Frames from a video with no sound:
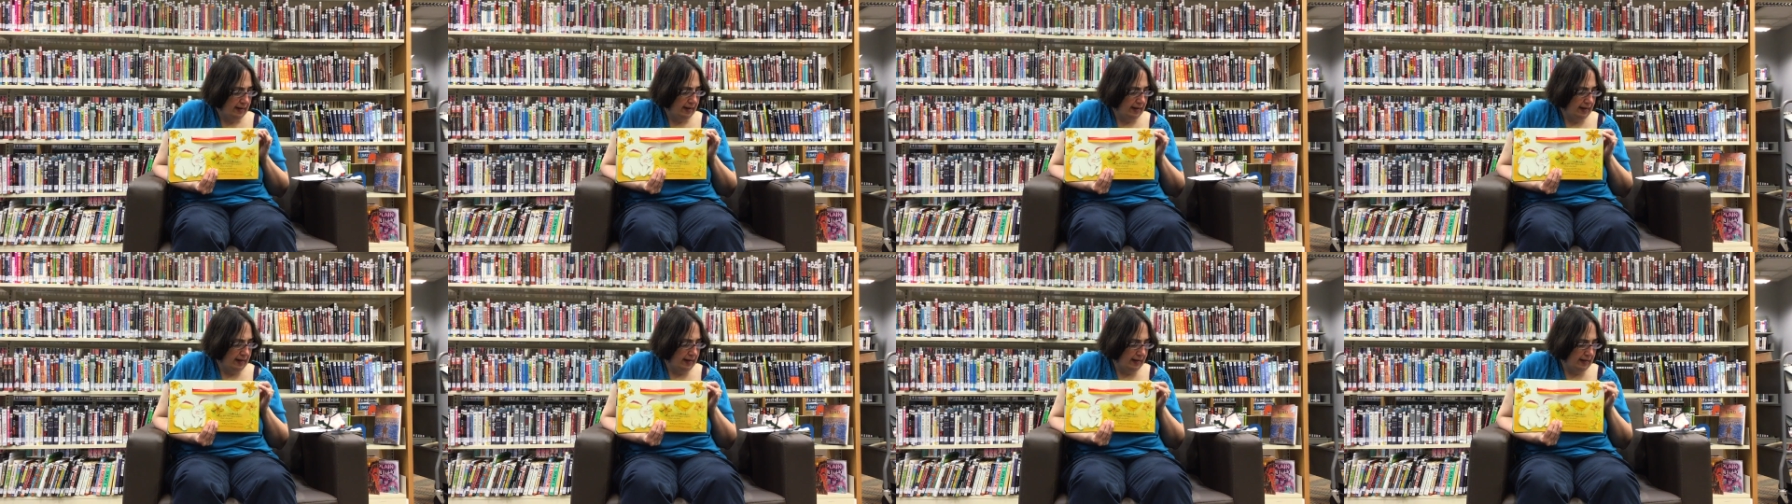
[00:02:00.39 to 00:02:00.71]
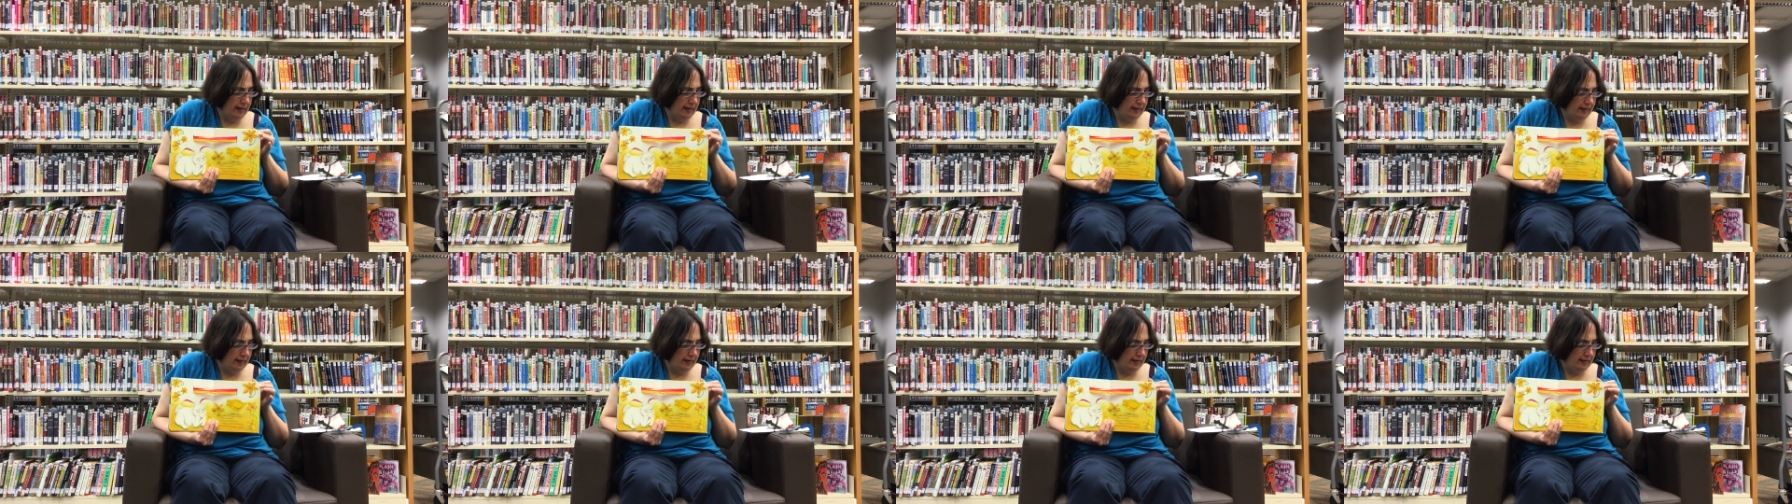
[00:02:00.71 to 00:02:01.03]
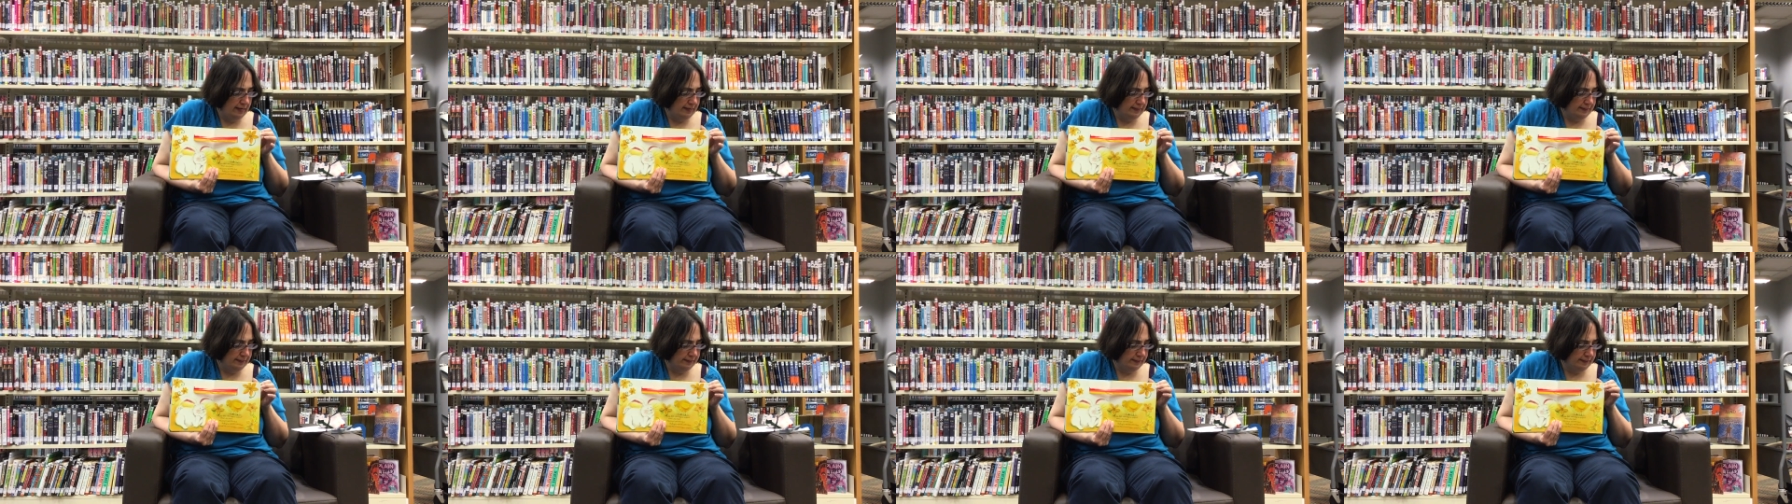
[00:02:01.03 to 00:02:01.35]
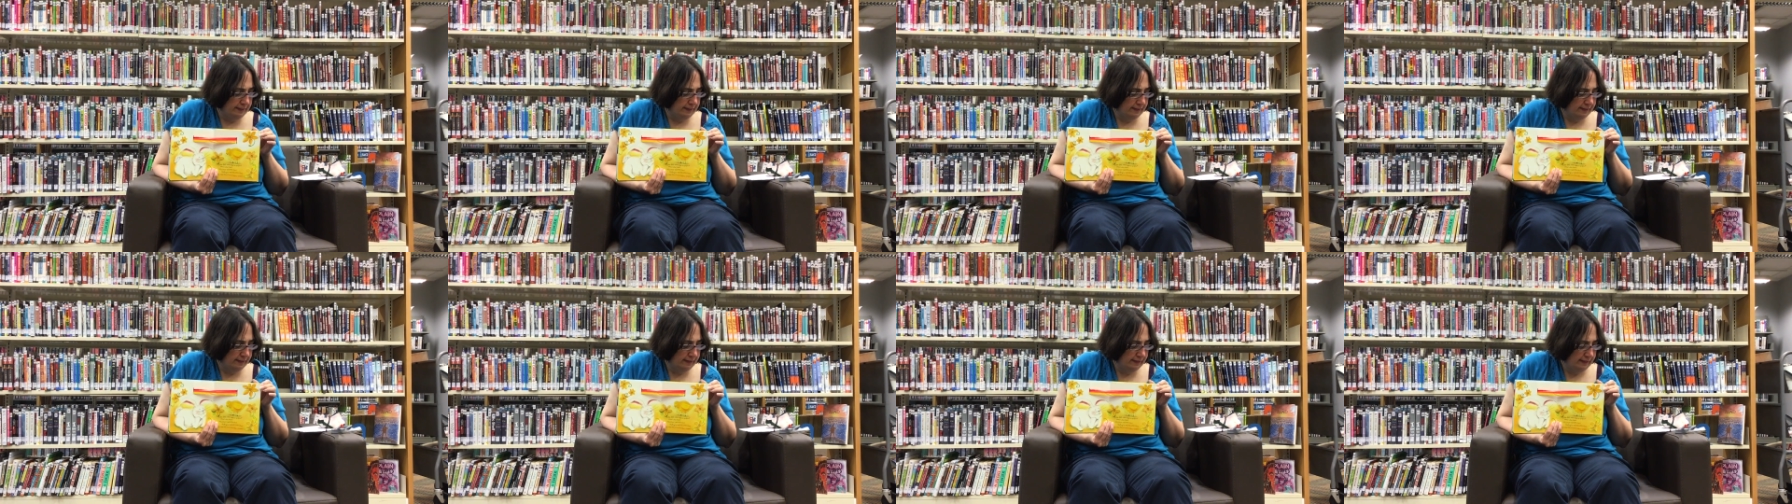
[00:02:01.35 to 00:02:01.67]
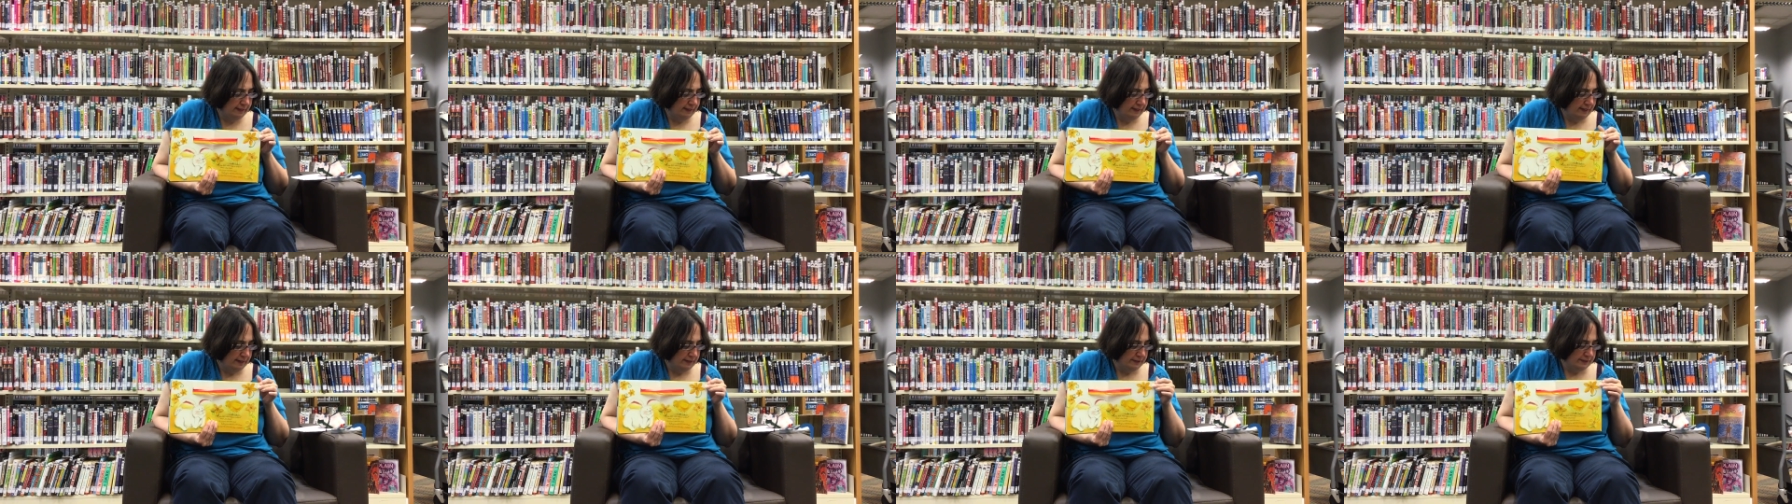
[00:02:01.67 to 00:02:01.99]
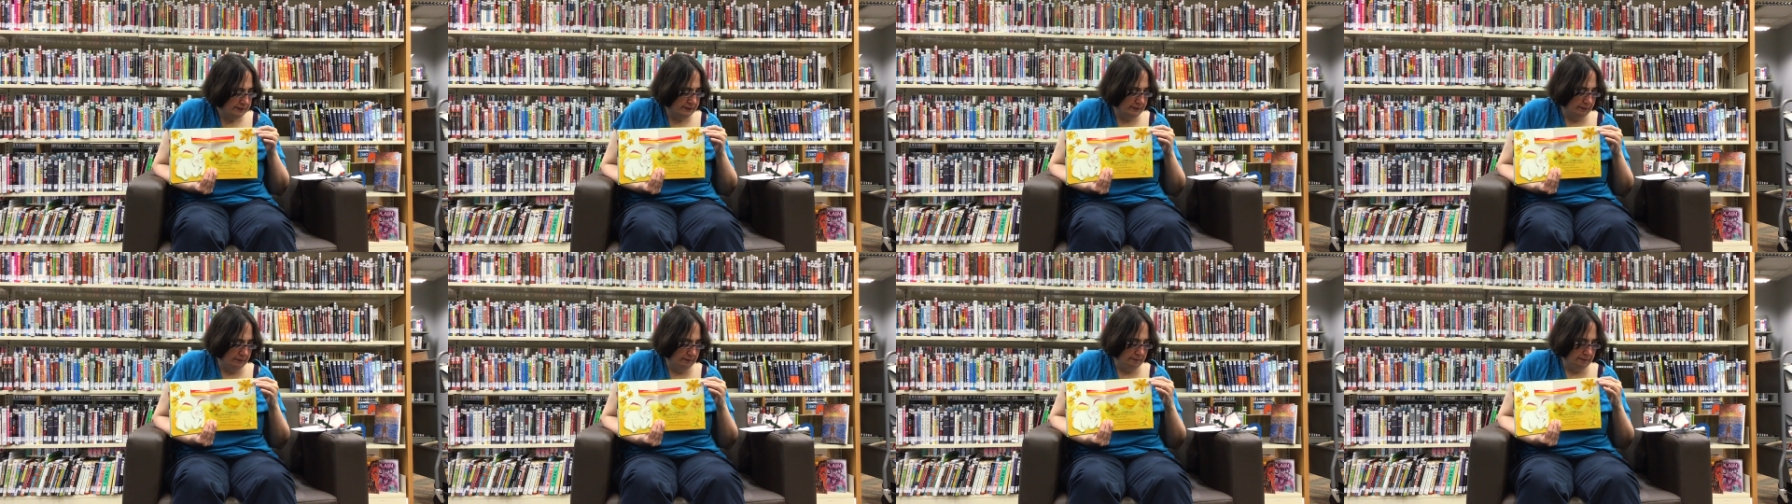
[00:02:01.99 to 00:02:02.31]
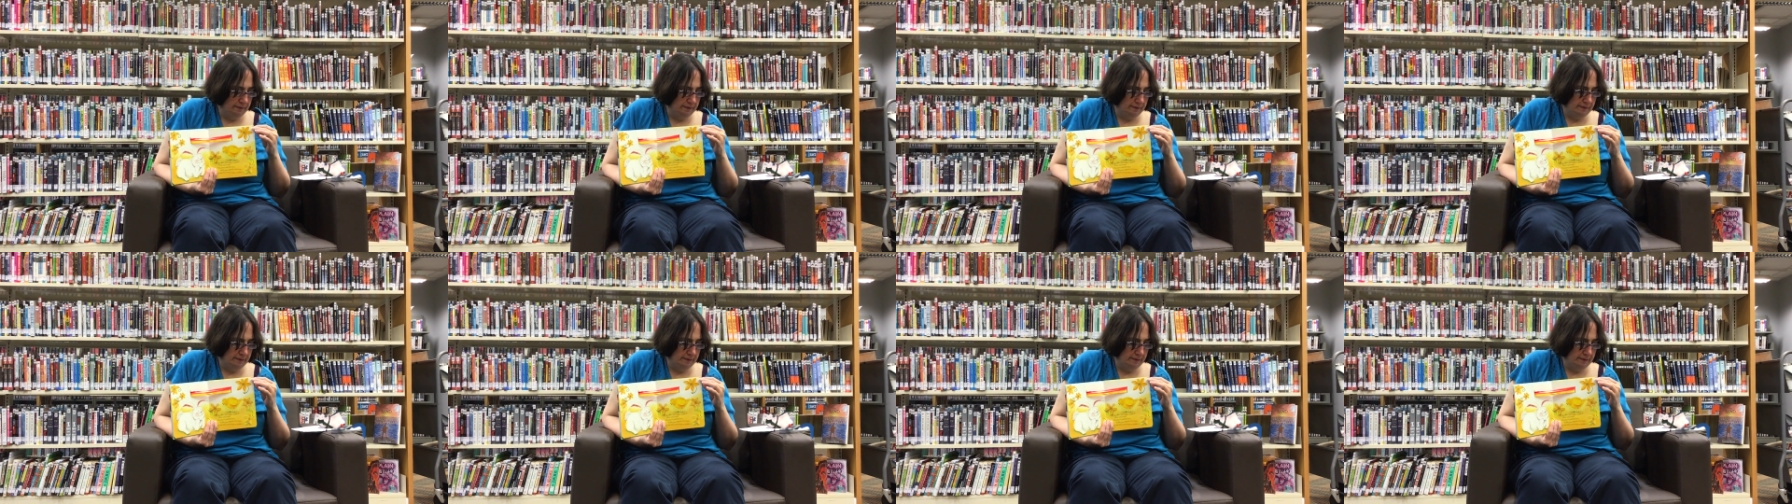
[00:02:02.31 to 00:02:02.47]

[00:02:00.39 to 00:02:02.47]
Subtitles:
And so